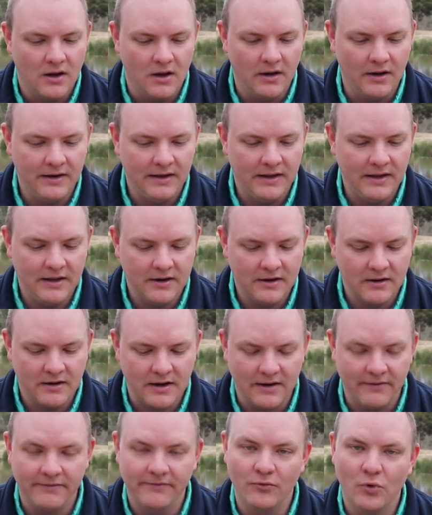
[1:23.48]
On here,
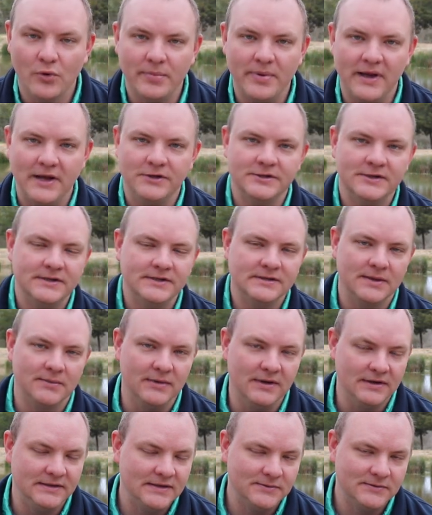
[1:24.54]
I have four pages. I'm
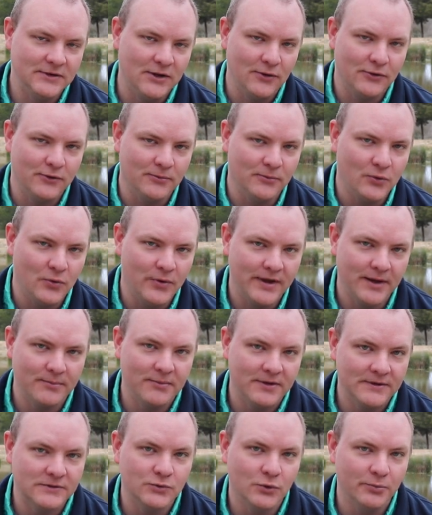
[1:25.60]
gonna attempt to go through them quick,
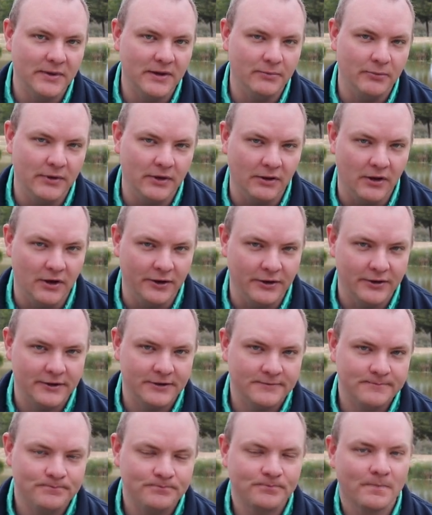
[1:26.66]
but this will be a bit longer.